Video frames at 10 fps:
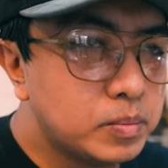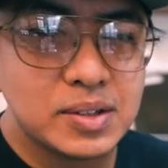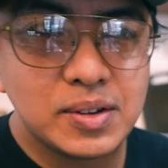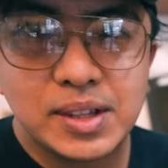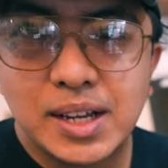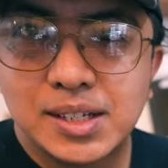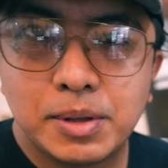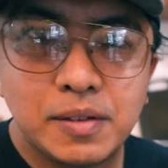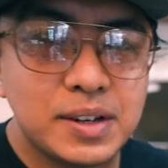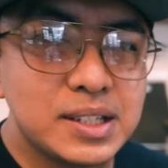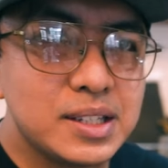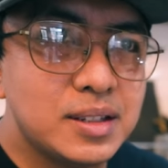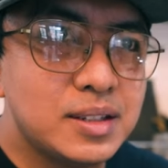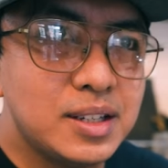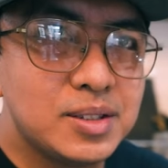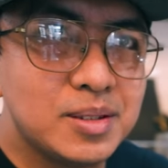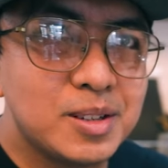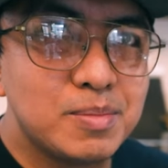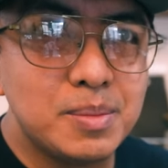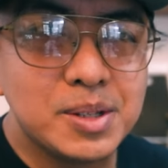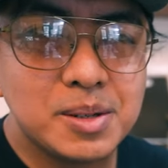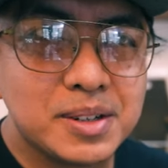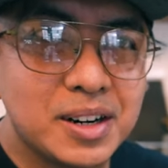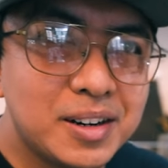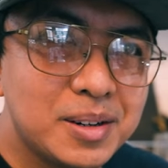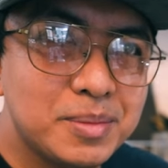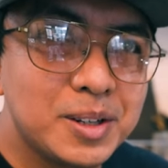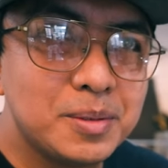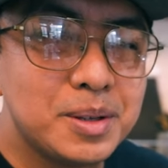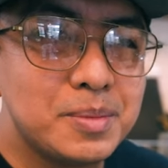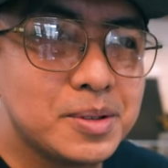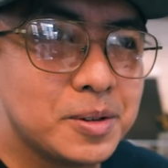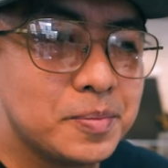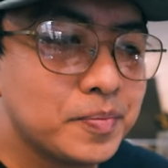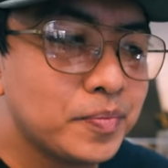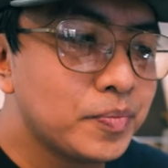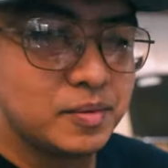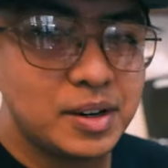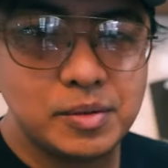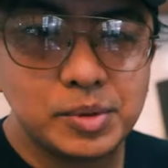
So it has a bit of acidity to it, maybe some caramel, maybe some very